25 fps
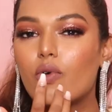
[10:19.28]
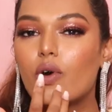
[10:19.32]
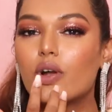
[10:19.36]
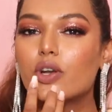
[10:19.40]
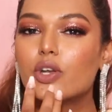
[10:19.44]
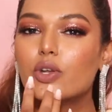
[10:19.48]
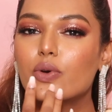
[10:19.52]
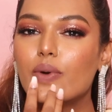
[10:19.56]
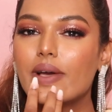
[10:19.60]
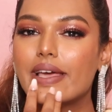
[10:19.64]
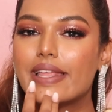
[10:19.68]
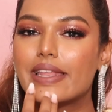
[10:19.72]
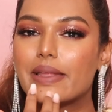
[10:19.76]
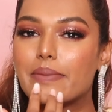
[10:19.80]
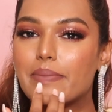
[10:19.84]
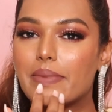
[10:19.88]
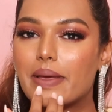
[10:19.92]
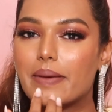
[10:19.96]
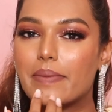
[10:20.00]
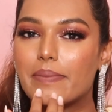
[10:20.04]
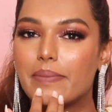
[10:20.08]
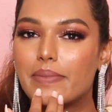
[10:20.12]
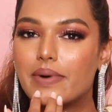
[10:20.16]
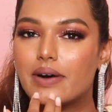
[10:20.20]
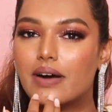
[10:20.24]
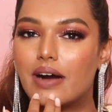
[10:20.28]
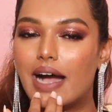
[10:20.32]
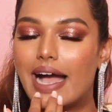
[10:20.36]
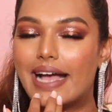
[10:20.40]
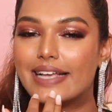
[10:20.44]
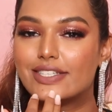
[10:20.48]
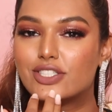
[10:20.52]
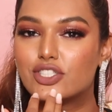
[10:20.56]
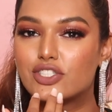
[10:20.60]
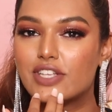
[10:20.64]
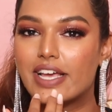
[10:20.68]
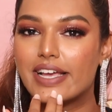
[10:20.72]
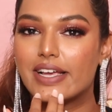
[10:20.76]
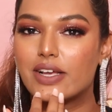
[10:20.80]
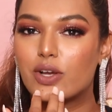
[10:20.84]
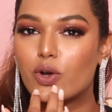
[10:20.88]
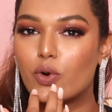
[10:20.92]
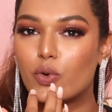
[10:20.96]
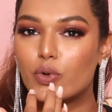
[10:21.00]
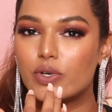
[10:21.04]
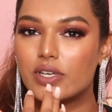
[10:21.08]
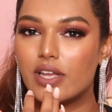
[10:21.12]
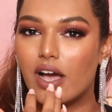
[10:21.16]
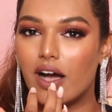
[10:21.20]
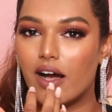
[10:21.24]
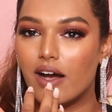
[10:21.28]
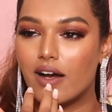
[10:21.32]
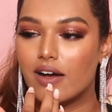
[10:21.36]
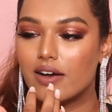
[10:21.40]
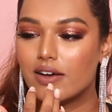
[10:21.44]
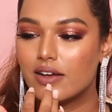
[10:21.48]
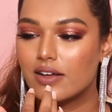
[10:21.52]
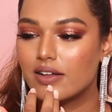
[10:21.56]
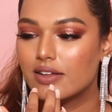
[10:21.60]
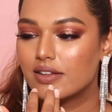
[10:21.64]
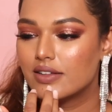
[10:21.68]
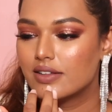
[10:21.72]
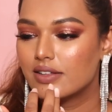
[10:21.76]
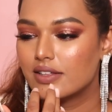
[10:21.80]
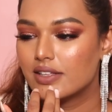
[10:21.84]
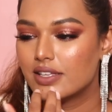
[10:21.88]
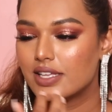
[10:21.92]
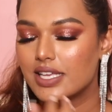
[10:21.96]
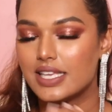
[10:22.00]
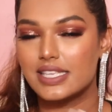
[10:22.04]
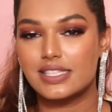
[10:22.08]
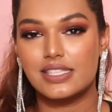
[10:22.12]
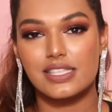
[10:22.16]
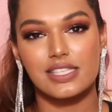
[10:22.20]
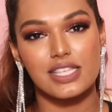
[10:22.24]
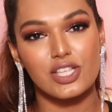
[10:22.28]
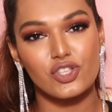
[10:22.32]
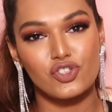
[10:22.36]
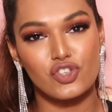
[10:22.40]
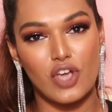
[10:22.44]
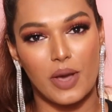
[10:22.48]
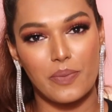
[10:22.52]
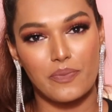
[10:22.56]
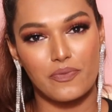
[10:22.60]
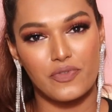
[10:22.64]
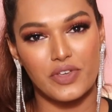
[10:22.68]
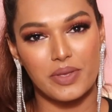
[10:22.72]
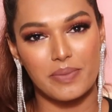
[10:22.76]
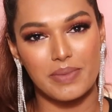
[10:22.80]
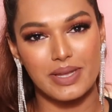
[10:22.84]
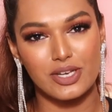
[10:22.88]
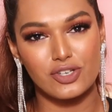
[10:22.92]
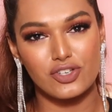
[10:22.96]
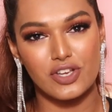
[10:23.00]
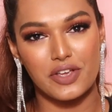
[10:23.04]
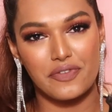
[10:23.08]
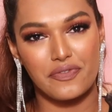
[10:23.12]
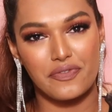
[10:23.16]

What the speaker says: What do I remember? Hashtag Kota. Is this a Jabbimet